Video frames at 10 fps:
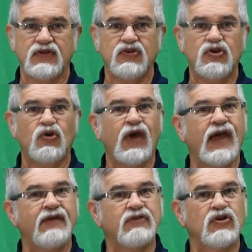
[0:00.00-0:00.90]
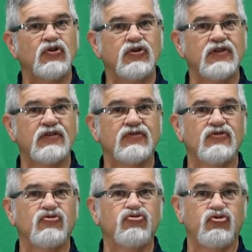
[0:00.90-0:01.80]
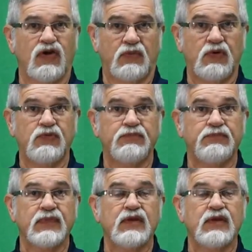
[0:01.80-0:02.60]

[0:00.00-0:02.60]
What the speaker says: You don't have to go to this trouble.